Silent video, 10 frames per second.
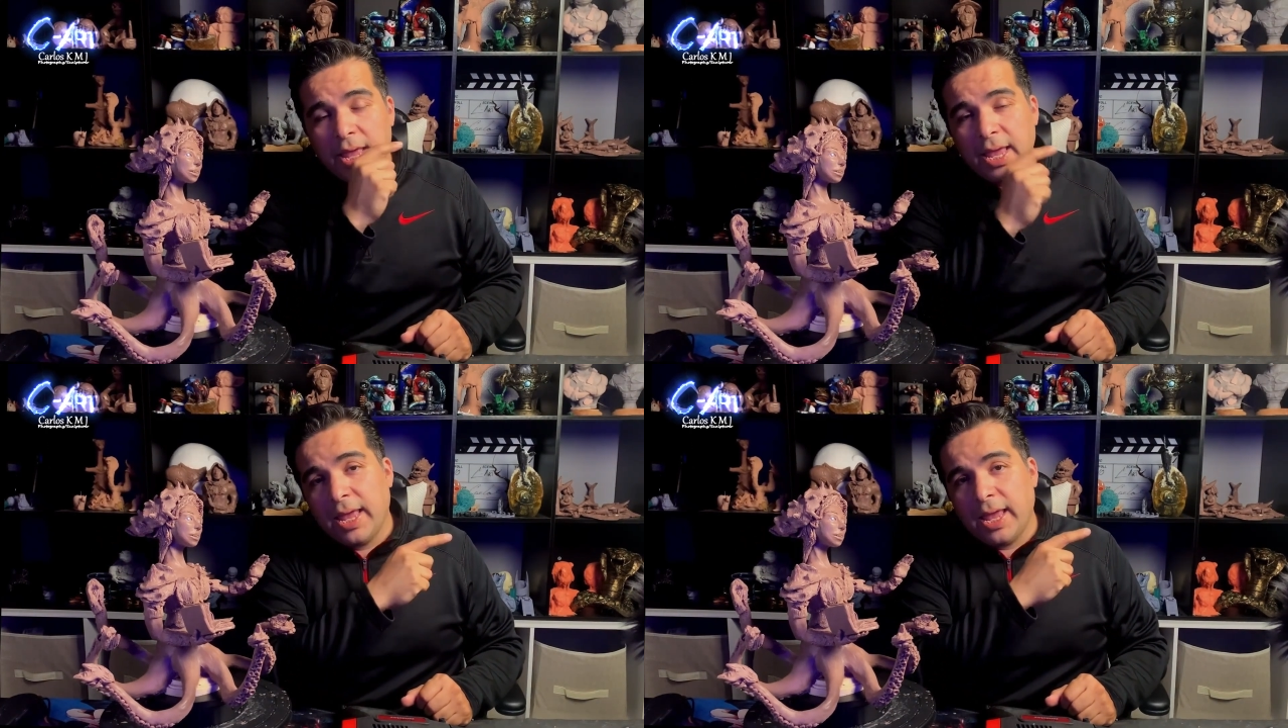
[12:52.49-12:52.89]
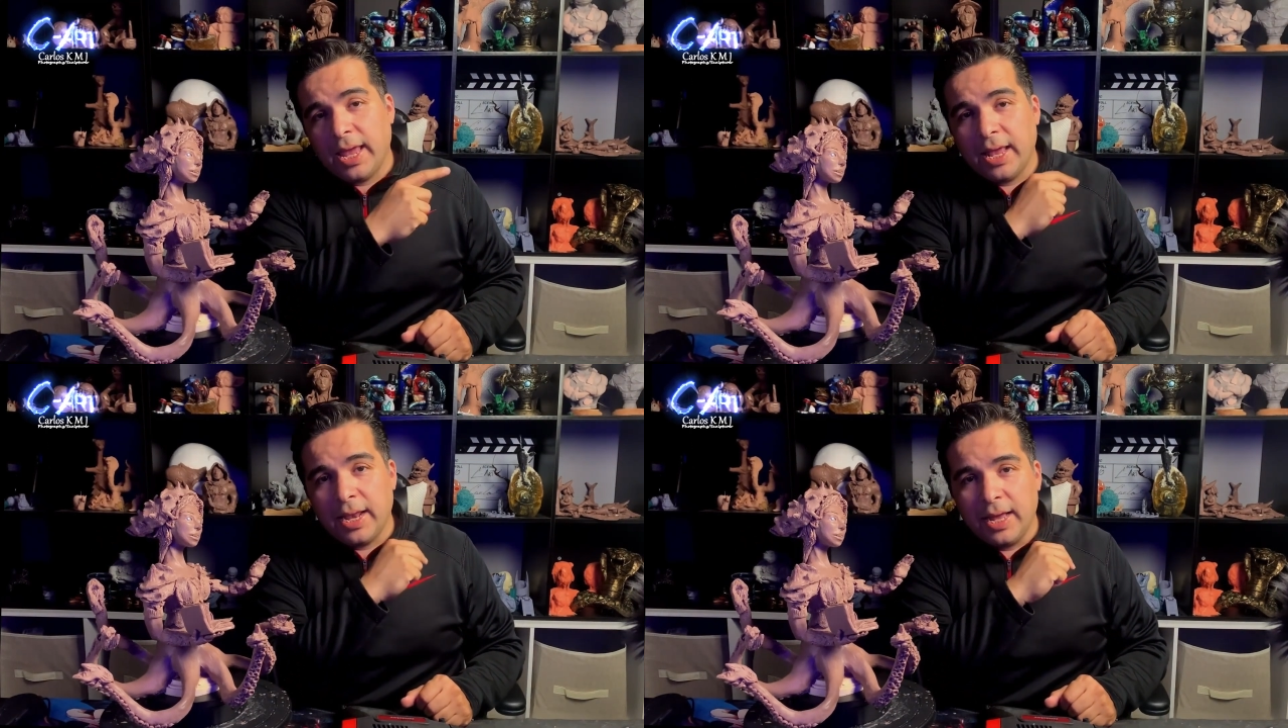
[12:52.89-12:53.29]

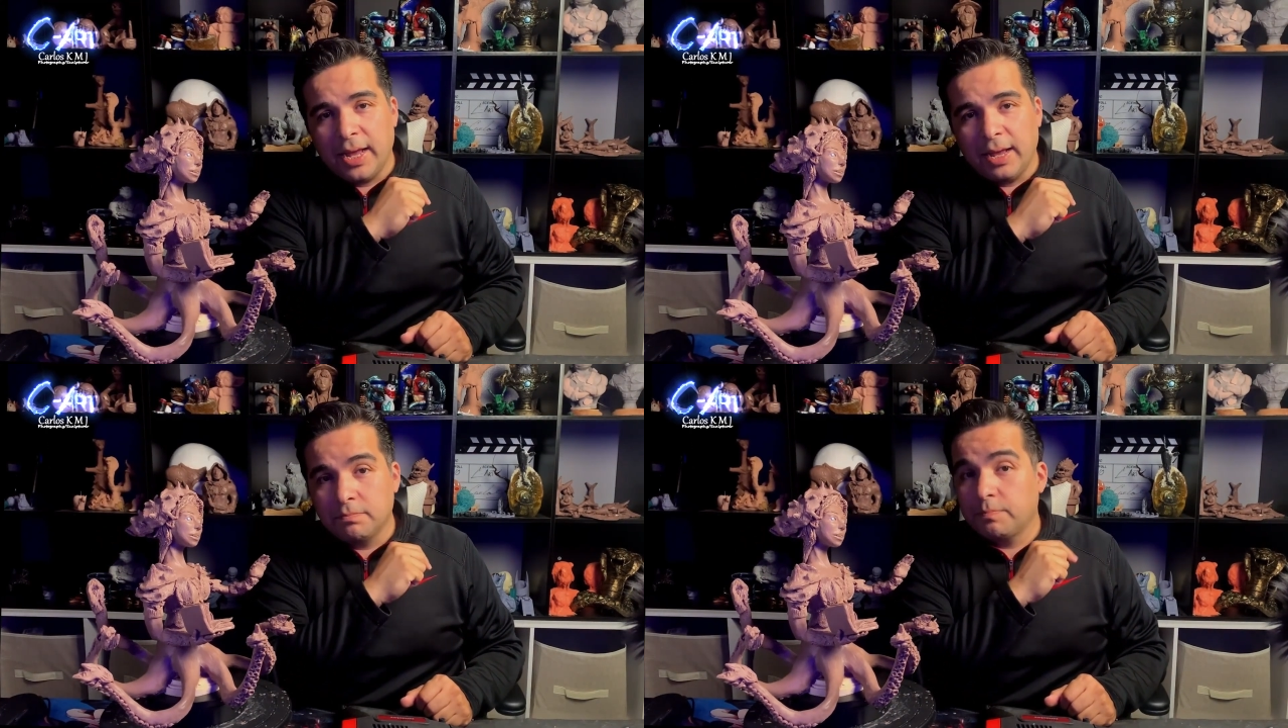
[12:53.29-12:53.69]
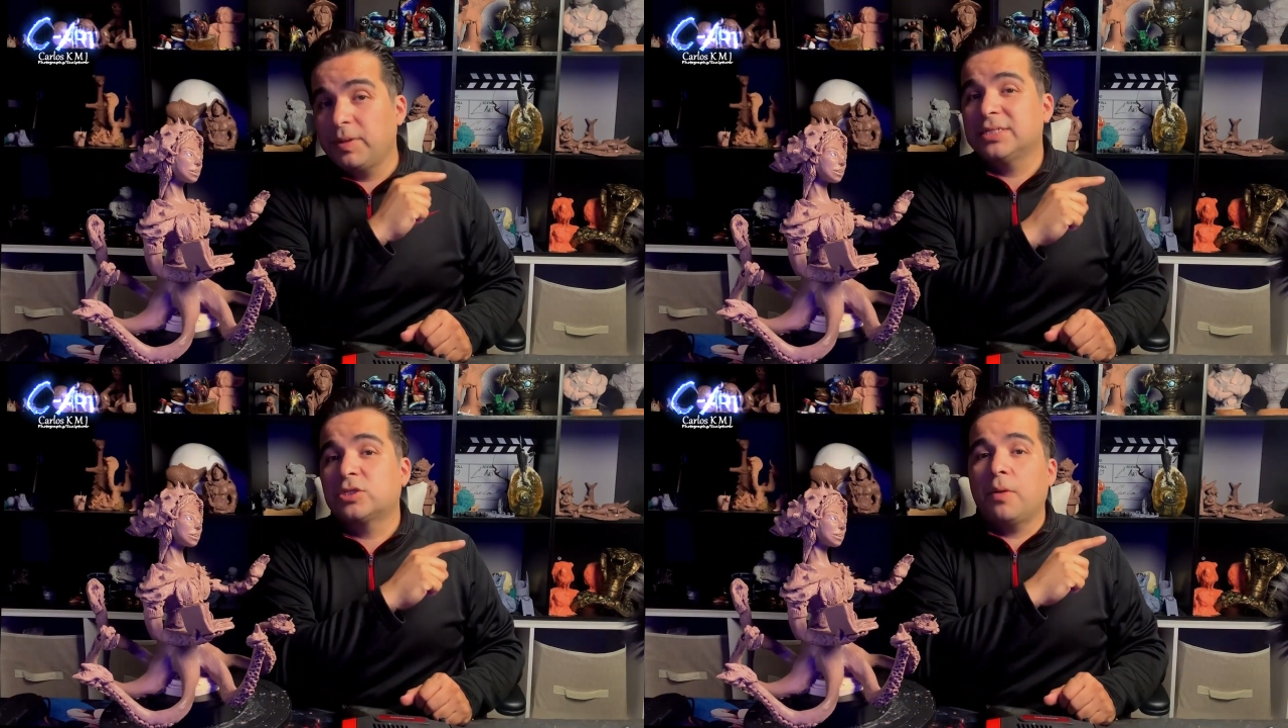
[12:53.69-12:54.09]
and please
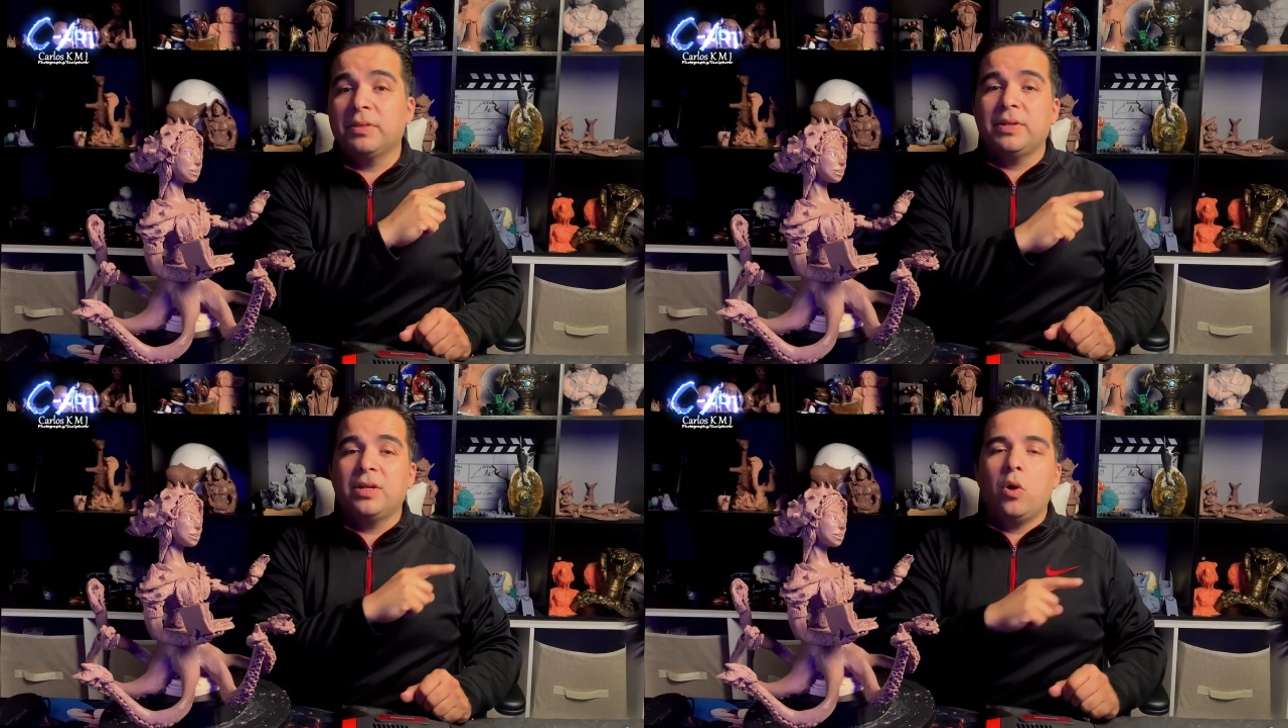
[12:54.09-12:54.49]
comment below.